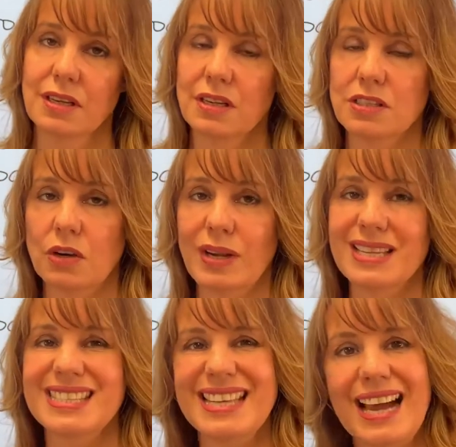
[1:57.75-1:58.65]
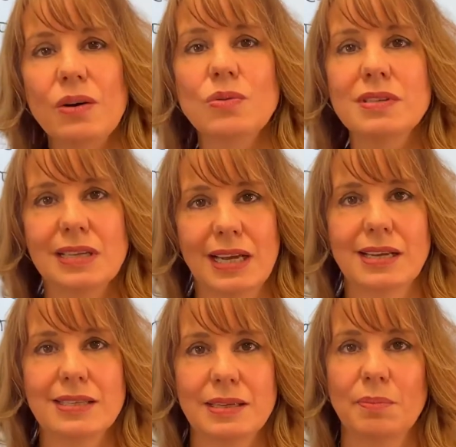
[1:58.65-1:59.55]
So it sounds like a
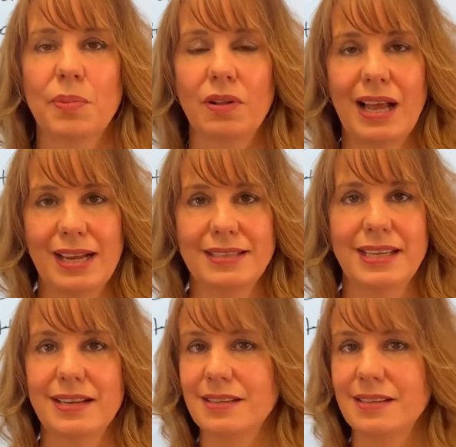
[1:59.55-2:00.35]
simple idea to